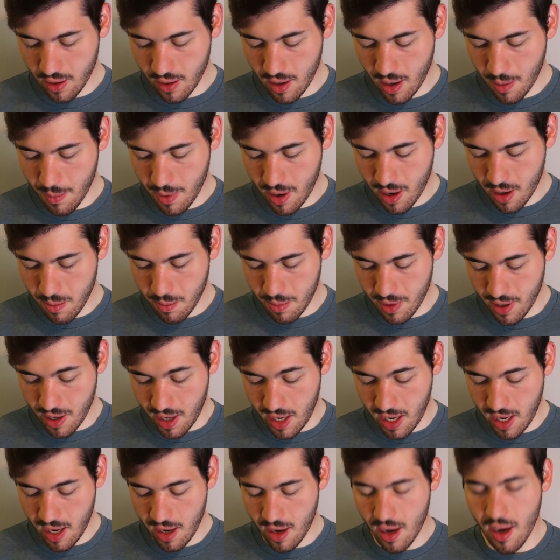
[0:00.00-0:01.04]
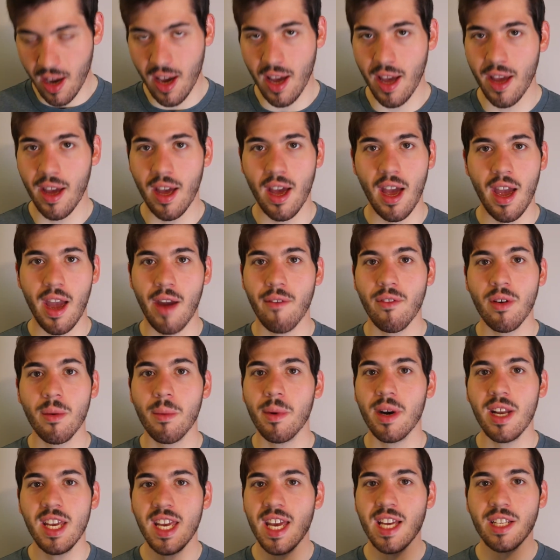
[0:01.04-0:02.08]
come on, buddy.
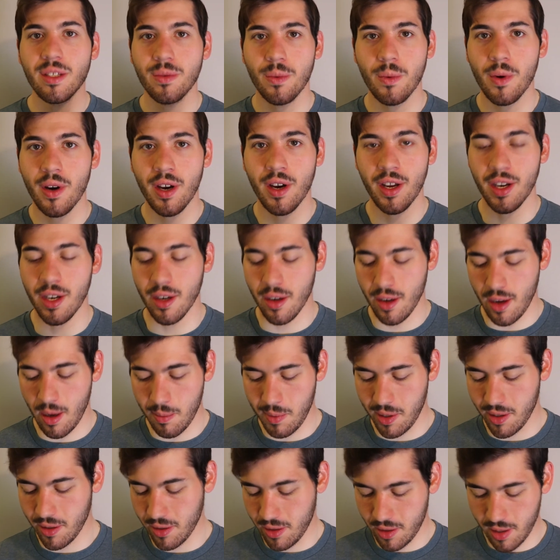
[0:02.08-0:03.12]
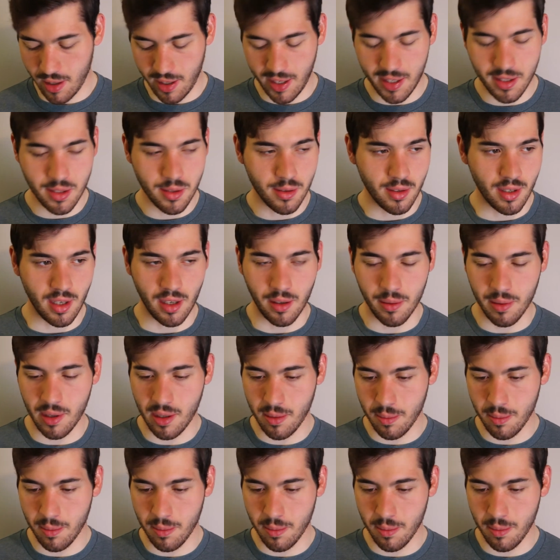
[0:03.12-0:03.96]
Everybody gets one. I mean, I'll answer it anyway,